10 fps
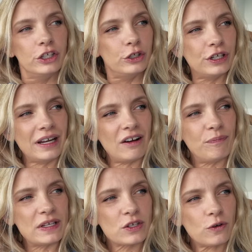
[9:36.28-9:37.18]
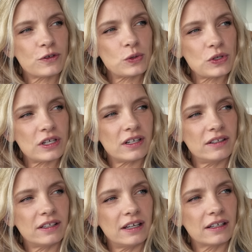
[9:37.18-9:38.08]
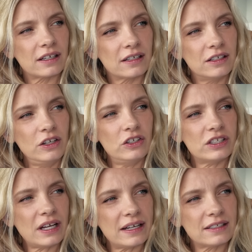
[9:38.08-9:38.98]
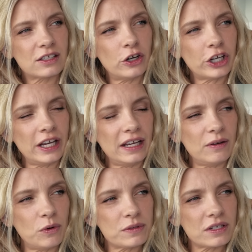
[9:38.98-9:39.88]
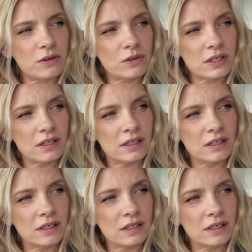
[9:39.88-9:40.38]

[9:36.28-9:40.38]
You didn't have Biscoff sauce, I don't think. You just had cookie, what was it called?